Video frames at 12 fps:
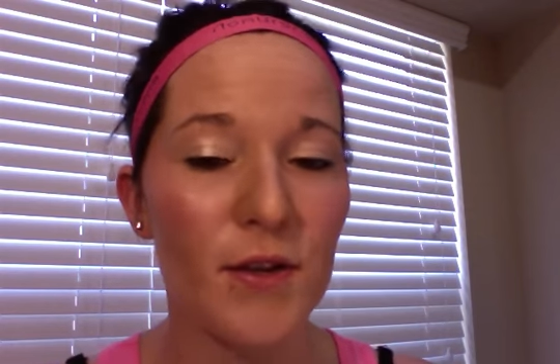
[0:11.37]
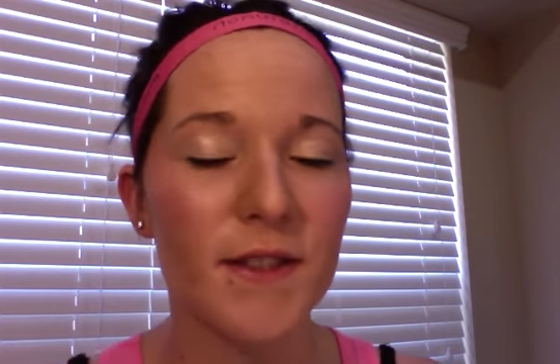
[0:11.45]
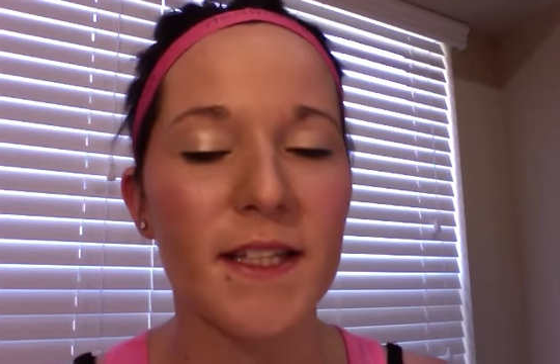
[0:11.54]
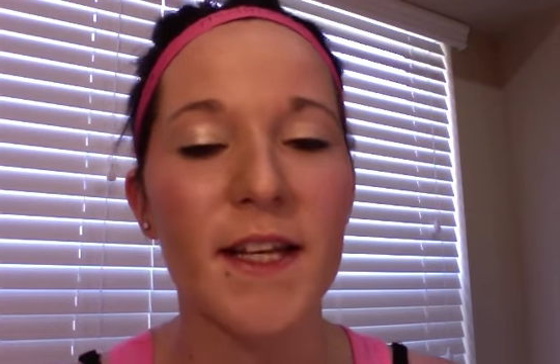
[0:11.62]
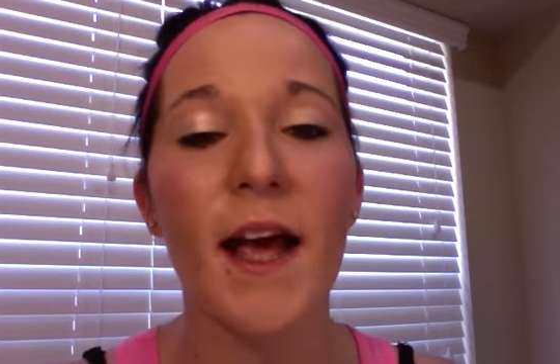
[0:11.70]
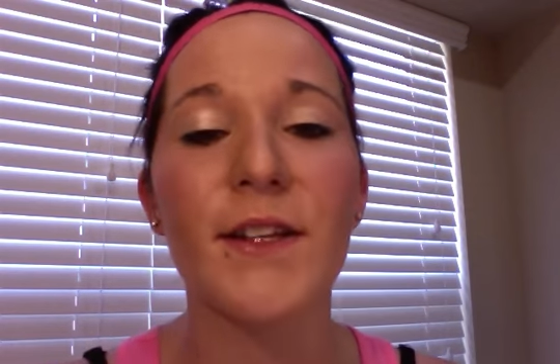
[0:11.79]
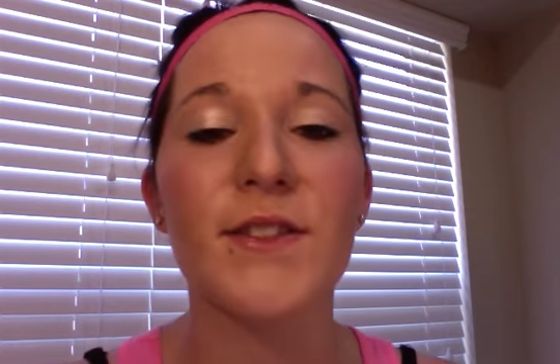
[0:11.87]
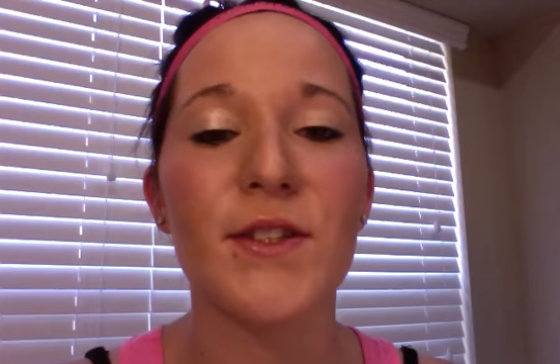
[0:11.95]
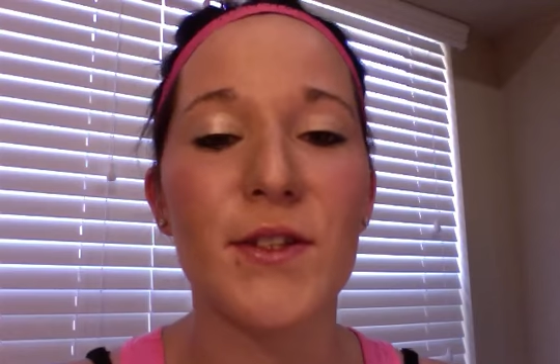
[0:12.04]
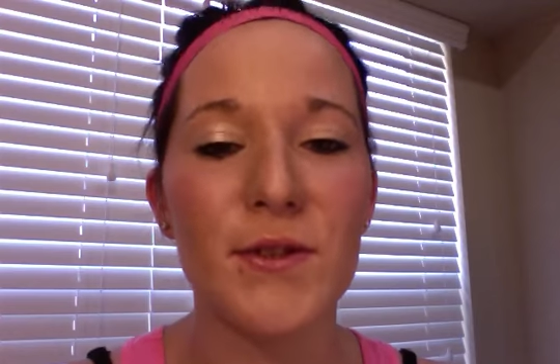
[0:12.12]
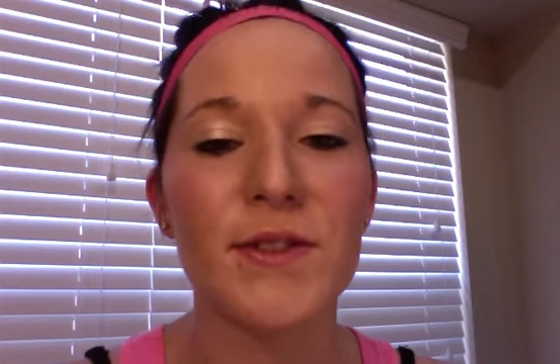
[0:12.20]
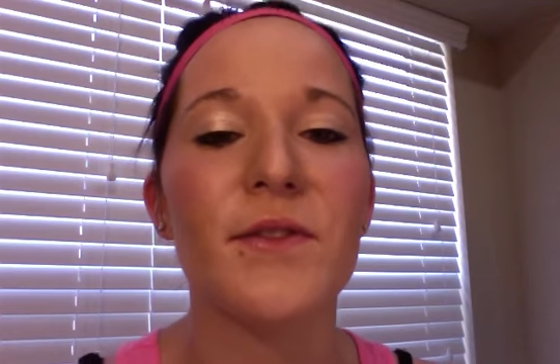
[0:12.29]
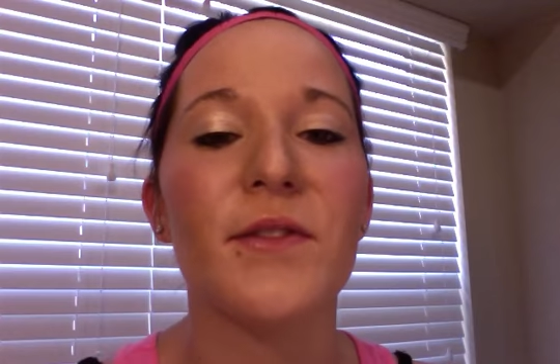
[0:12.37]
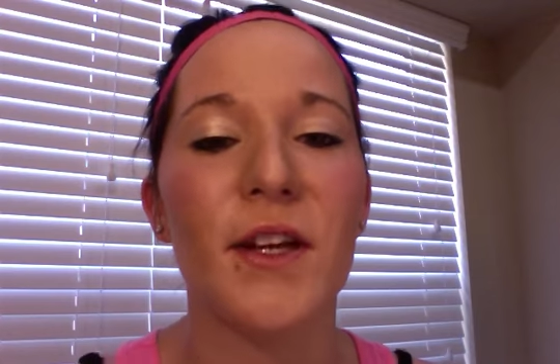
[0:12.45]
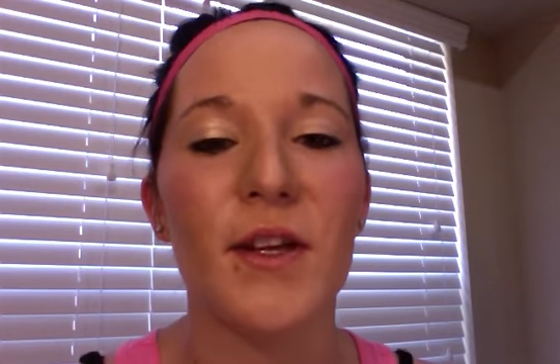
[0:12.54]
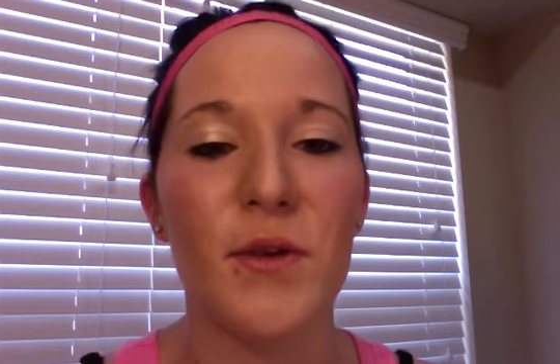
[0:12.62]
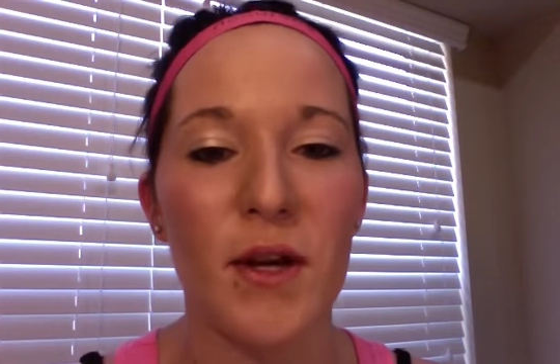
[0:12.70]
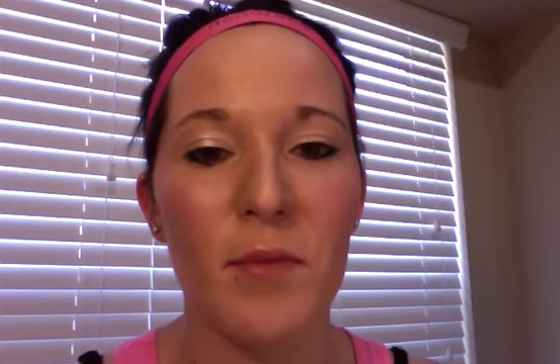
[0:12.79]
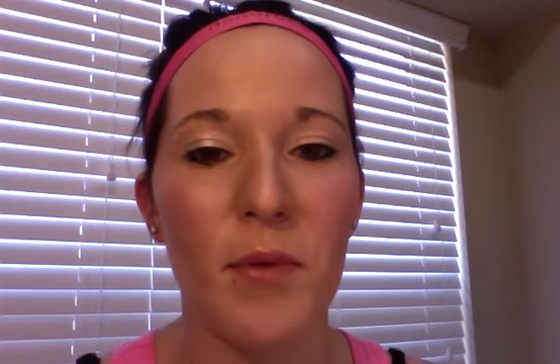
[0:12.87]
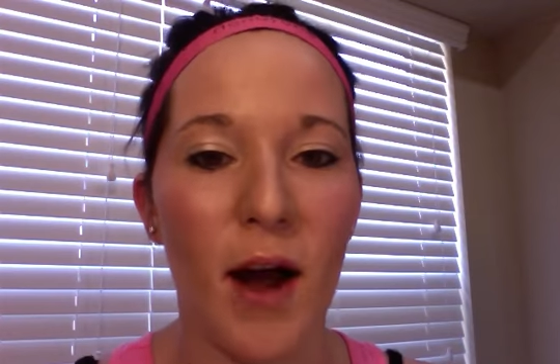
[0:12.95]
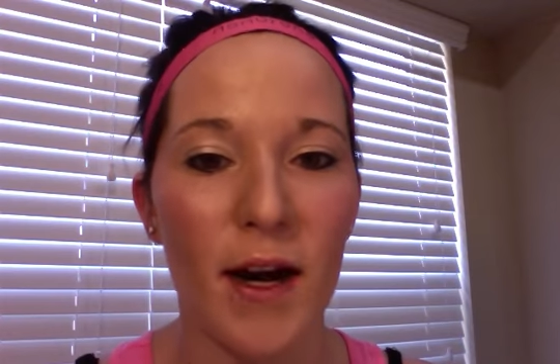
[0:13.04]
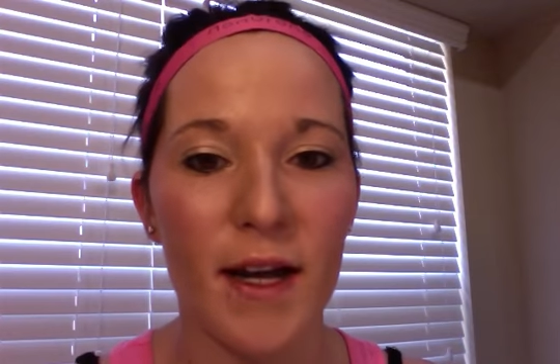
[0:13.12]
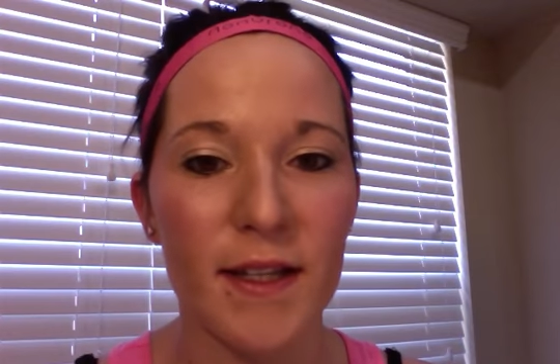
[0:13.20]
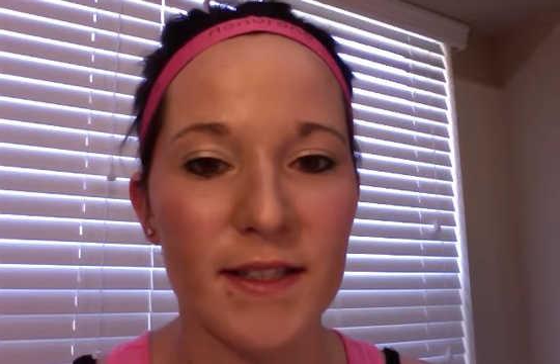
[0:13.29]
using exclusively Younique
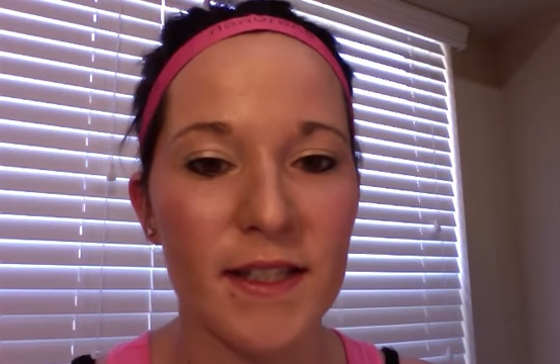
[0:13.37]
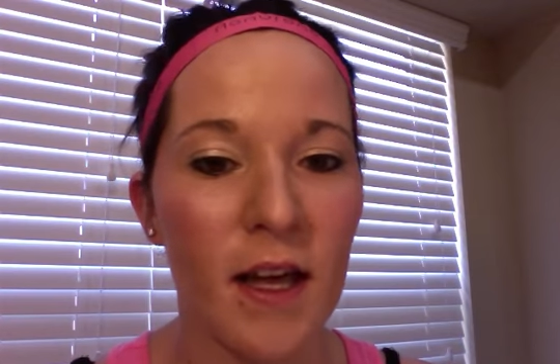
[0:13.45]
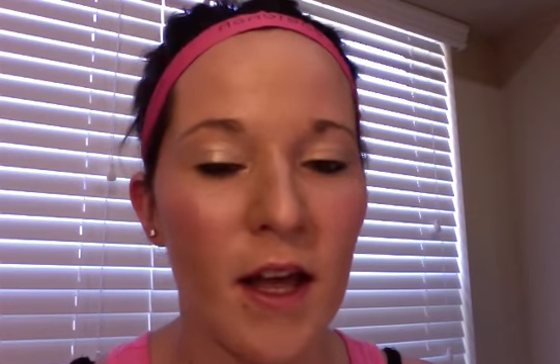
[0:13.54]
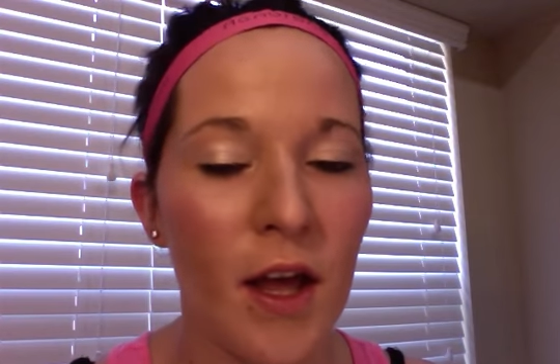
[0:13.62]
products.